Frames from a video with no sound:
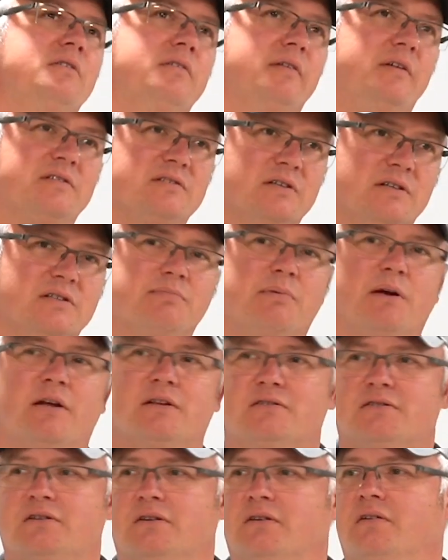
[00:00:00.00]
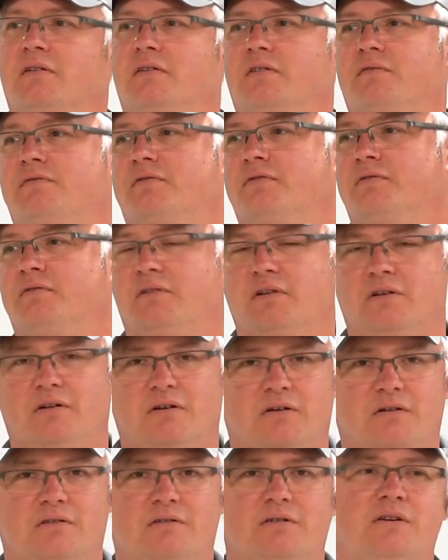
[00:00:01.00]
It's expensive, you
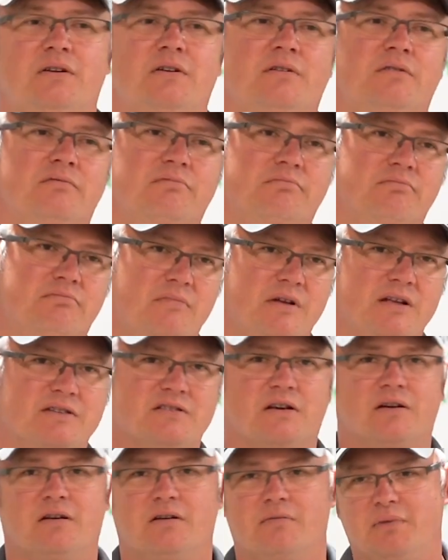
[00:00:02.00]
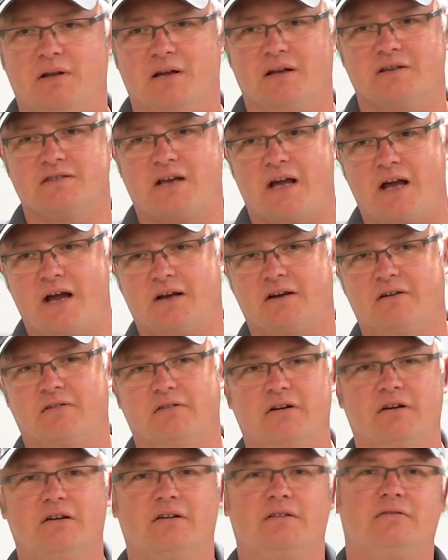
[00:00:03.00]
know, is it going to be as
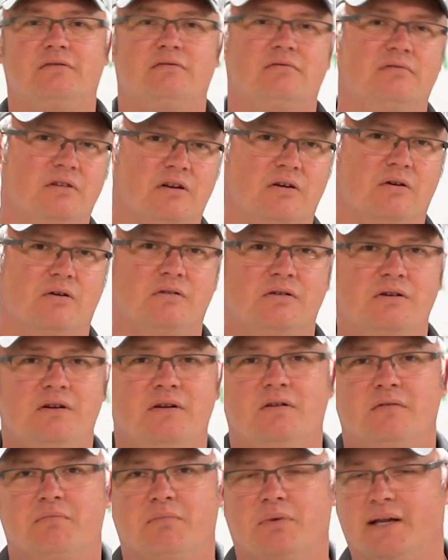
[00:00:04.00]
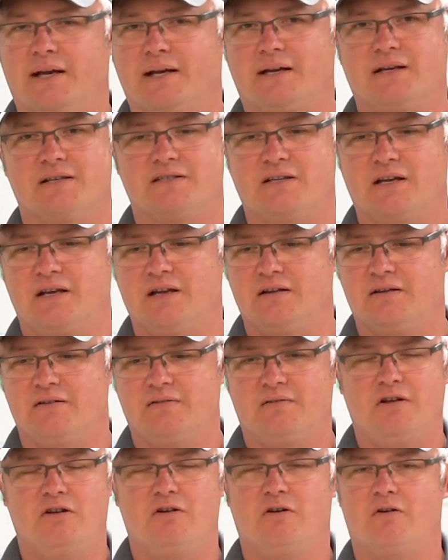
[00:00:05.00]
accurate, you know? But like I say,
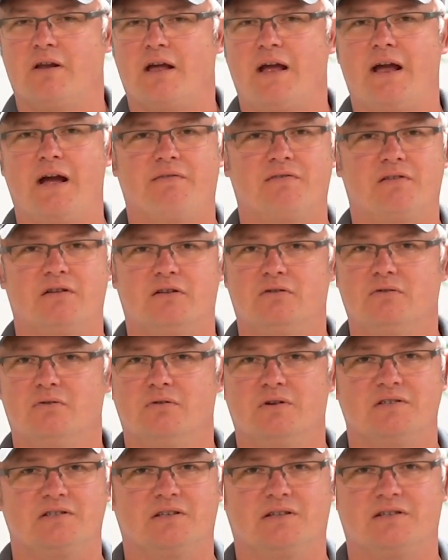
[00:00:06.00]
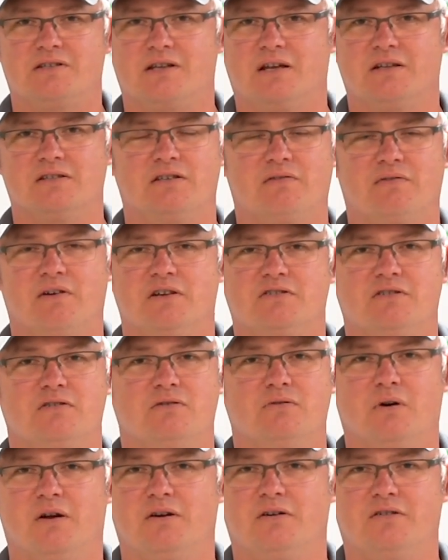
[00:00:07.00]
you don't have to do as extensive as you
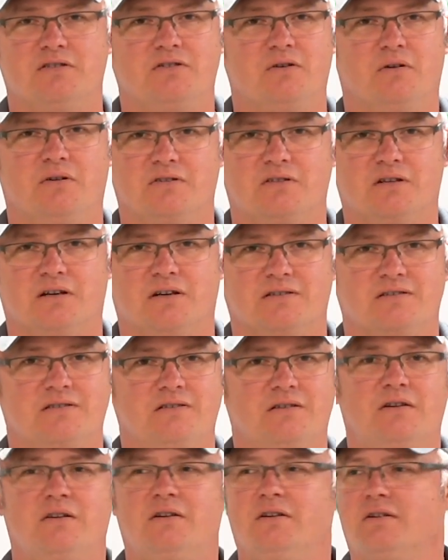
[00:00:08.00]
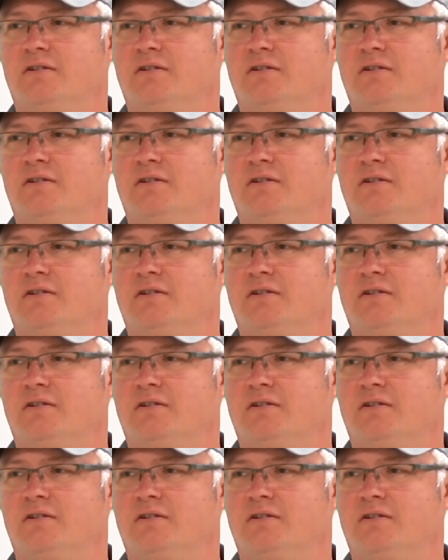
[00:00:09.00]
do on your soil test.